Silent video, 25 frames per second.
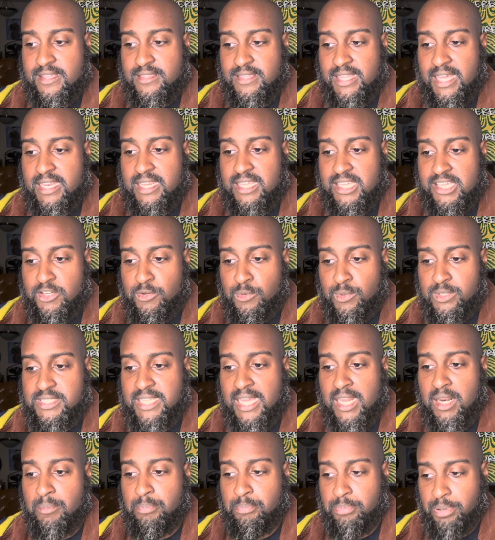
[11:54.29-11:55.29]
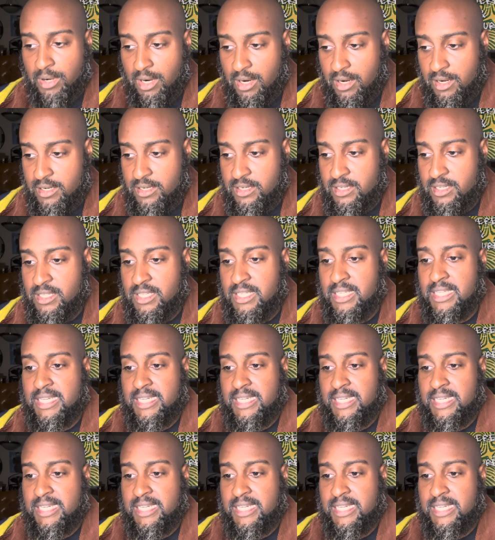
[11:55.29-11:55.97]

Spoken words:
that he was at a park.